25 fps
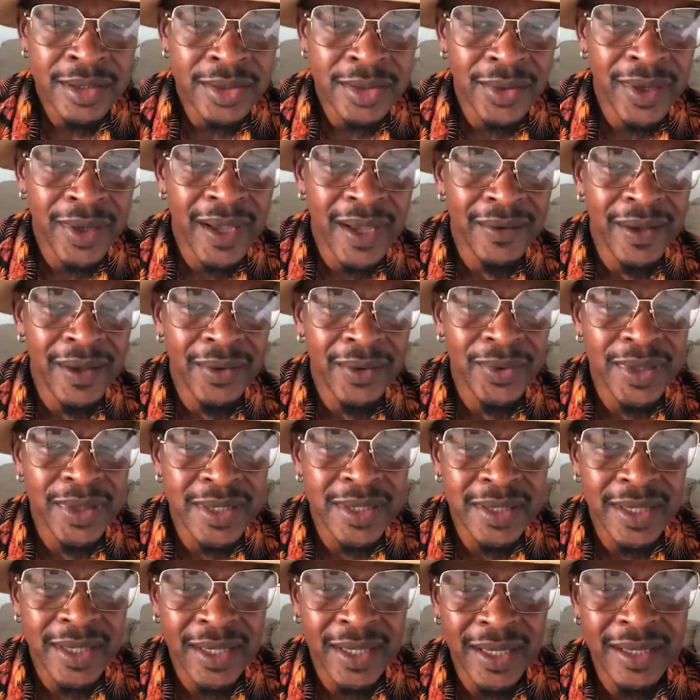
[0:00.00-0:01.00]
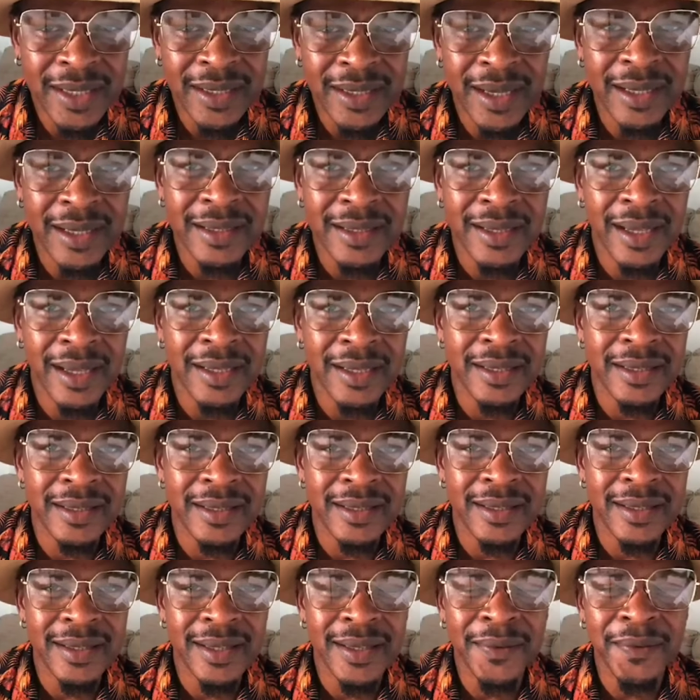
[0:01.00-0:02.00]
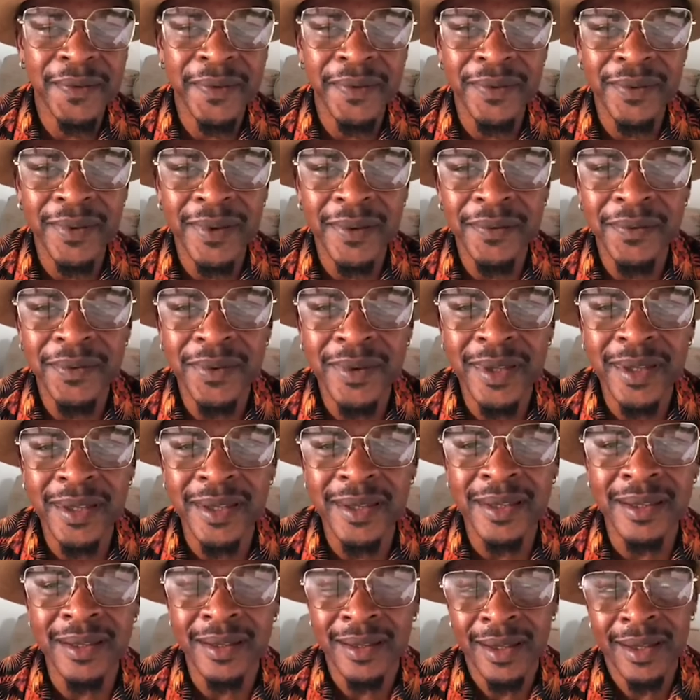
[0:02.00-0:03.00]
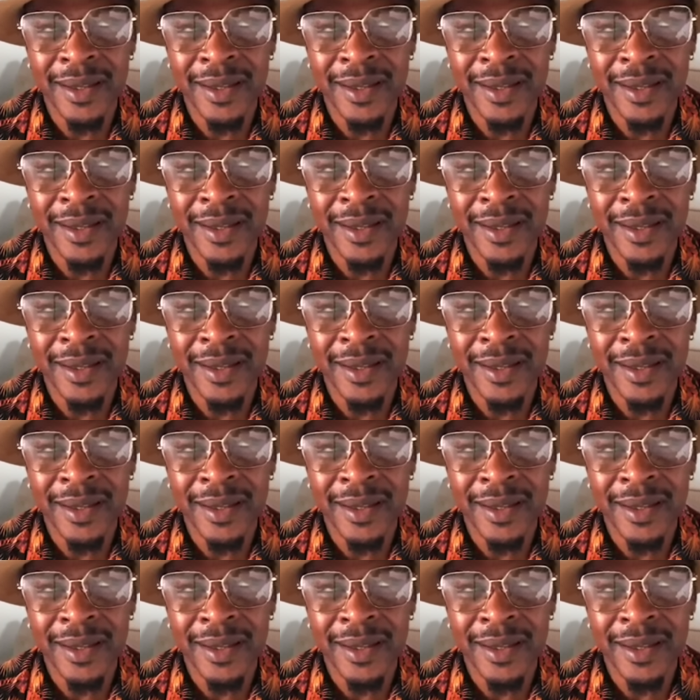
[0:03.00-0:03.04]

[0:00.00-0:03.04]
So I have a question, and if the,